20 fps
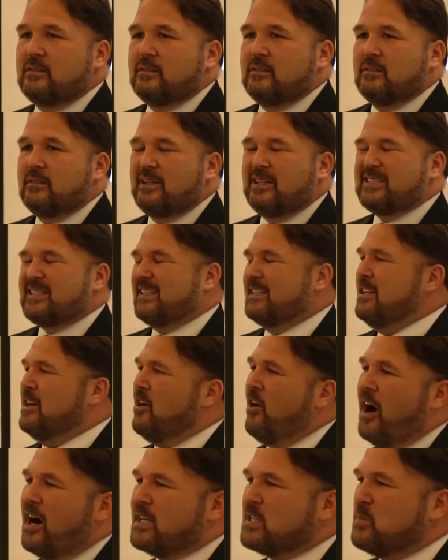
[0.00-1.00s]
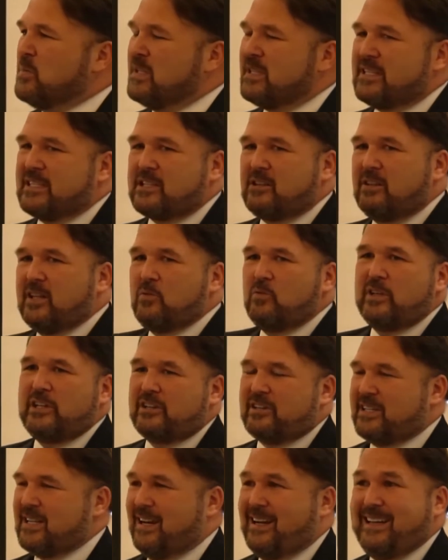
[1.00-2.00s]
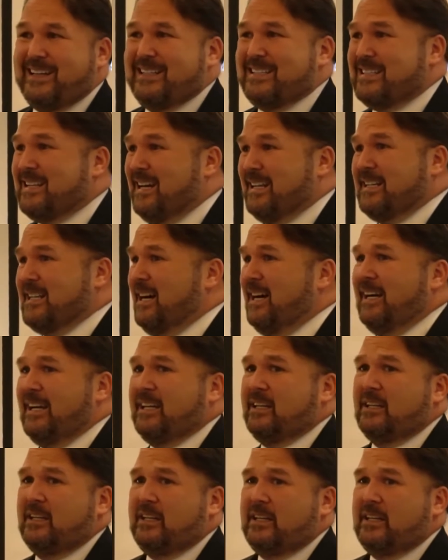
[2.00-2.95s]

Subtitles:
I was like, no, hospice is only when you're dying. He's not dying.